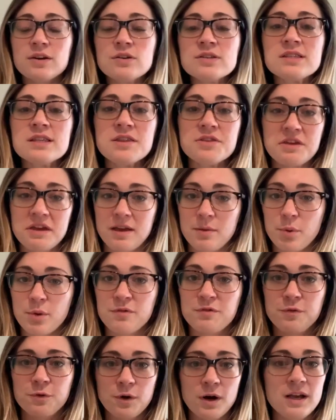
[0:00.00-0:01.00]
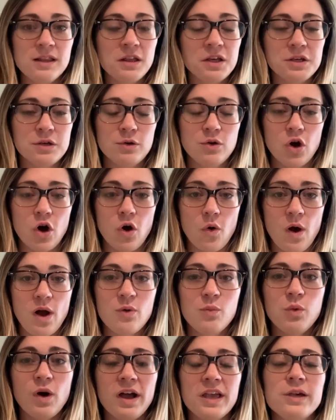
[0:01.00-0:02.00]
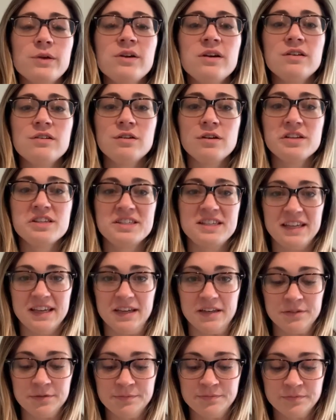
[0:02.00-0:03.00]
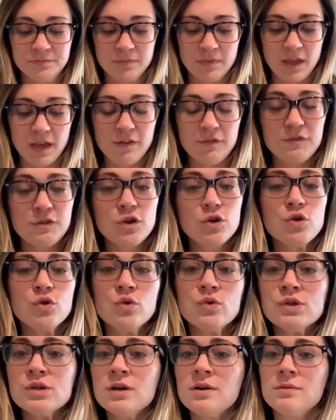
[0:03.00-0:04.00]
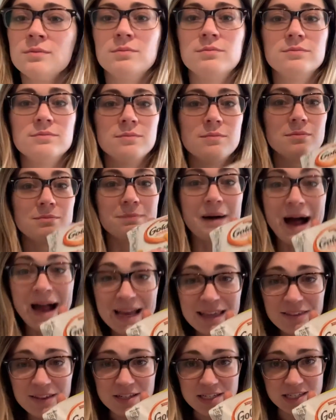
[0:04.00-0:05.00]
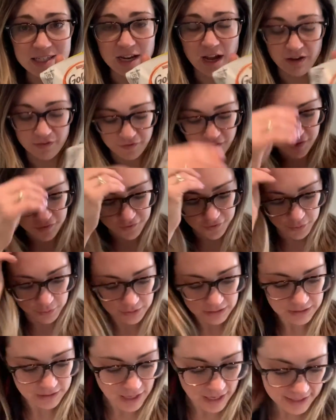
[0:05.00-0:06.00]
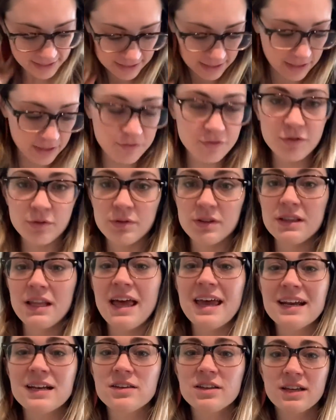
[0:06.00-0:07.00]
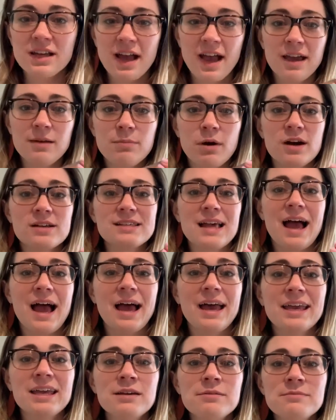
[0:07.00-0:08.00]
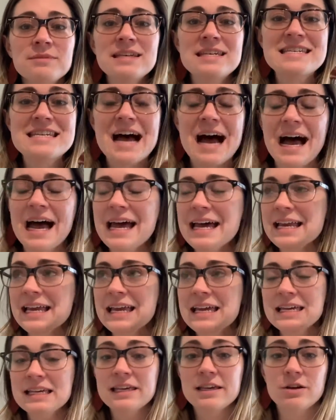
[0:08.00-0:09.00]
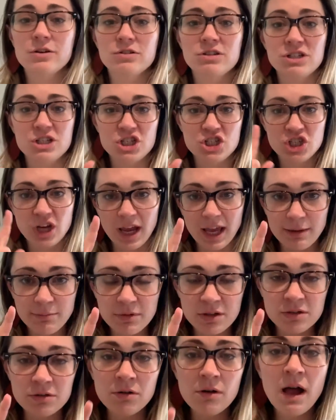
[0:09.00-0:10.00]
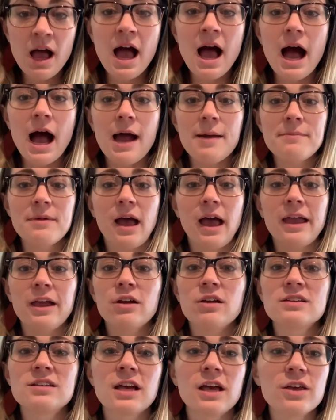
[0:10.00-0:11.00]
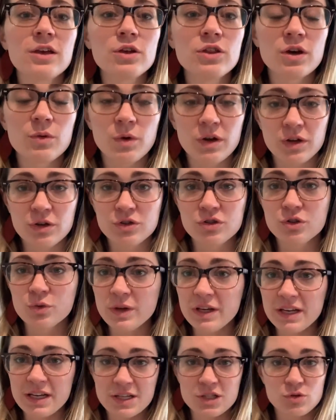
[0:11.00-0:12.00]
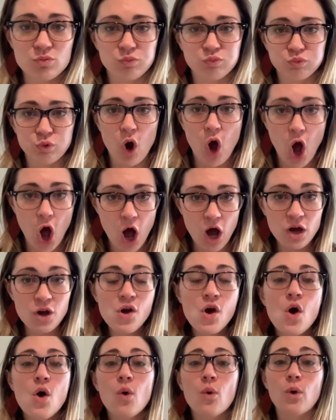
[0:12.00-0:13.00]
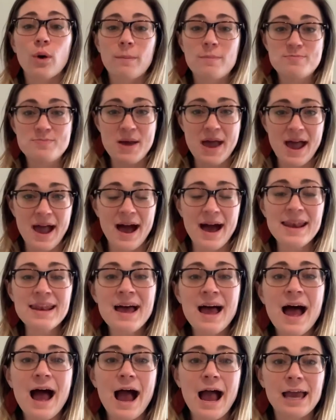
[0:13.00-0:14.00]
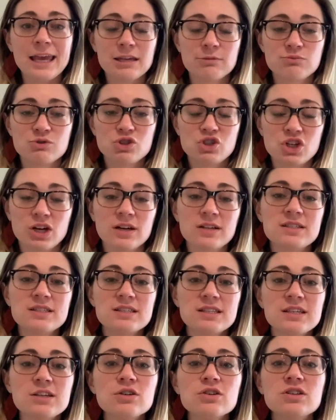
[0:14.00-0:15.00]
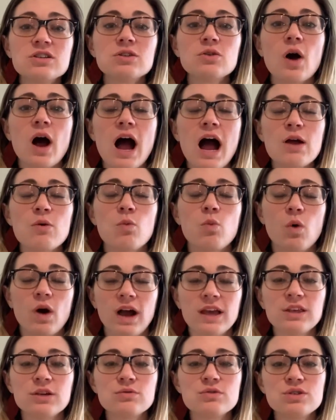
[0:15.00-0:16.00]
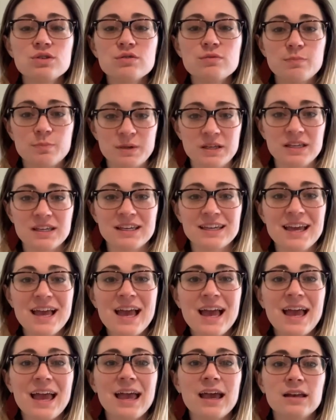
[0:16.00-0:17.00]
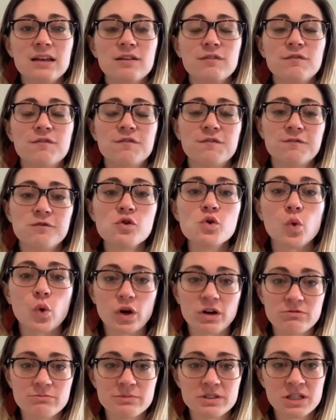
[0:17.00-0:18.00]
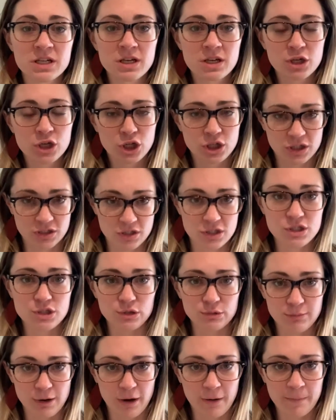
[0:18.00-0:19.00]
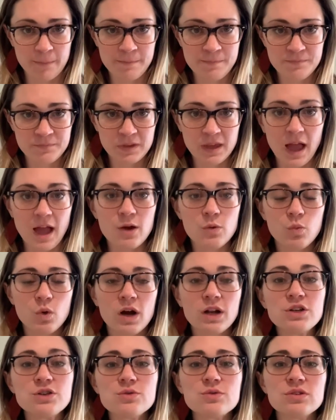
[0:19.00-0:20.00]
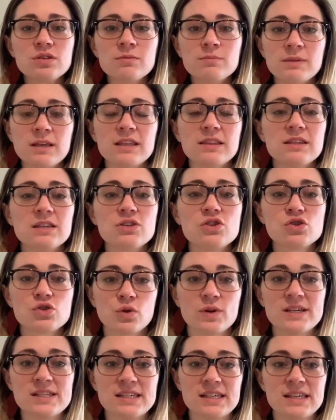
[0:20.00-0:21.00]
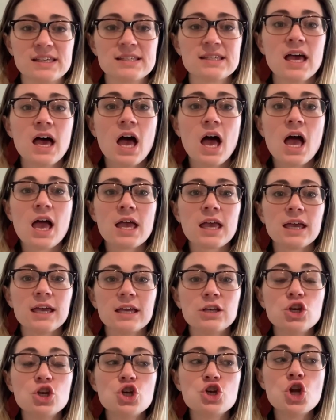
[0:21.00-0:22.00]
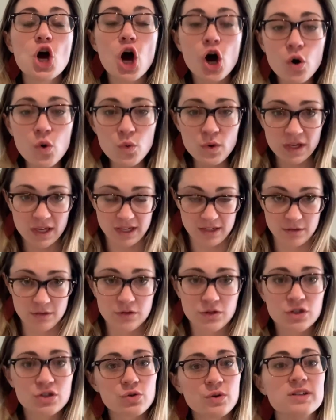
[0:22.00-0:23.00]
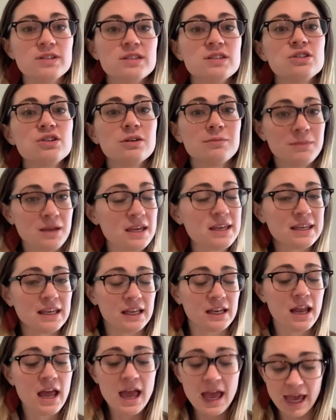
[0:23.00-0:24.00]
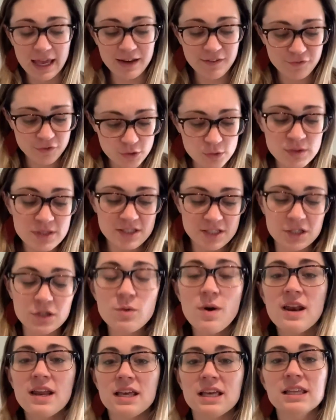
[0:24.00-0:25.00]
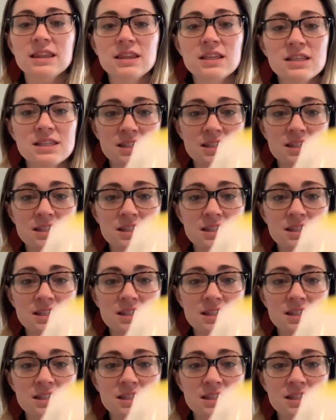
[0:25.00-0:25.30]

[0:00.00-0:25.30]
the thing before I let you go. I want you to understand, if you buy this stuff, if you like it, if you like the Kind bars, I am not here to shame you. I'm not here to tell you that what you're doing is wrong or bad. I am just here I want you to be an informed consumer. I want you to make these choices knowing the choices you're making. And if you still want to eat these